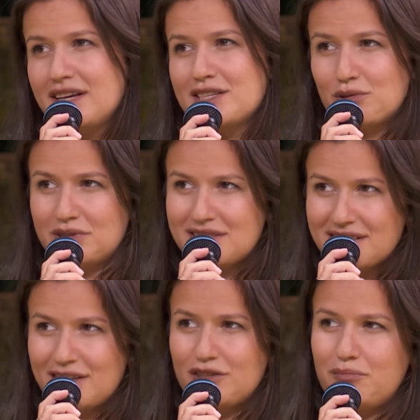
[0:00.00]
So this
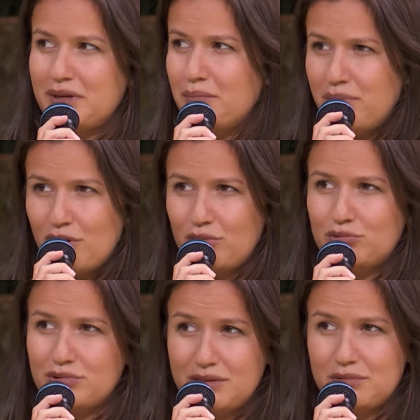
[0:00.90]
kind of big blow
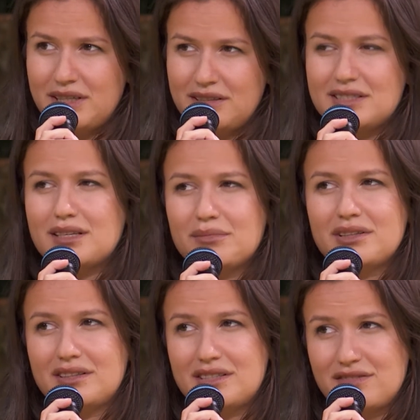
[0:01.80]
to the grid is
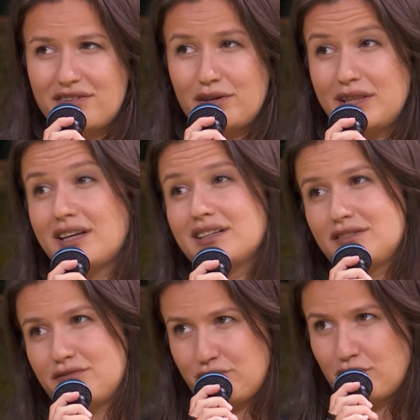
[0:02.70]
something that is very
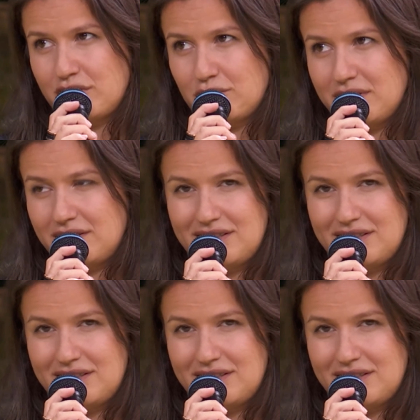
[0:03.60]
negative for the grid.